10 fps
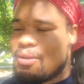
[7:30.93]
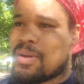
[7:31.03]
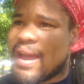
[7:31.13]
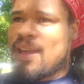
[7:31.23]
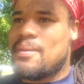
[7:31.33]

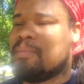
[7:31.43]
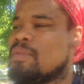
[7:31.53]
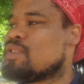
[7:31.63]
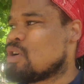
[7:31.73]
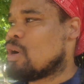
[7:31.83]
Right?
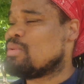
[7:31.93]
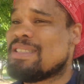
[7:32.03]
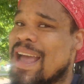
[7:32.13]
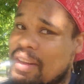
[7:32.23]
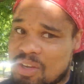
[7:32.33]
So I'm
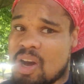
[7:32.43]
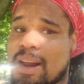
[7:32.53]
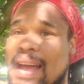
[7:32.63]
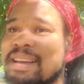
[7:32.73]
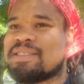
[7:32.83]
just telling y'all
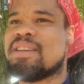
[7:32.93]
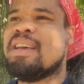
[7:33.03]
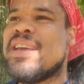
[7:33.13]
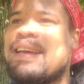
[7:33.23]
guys,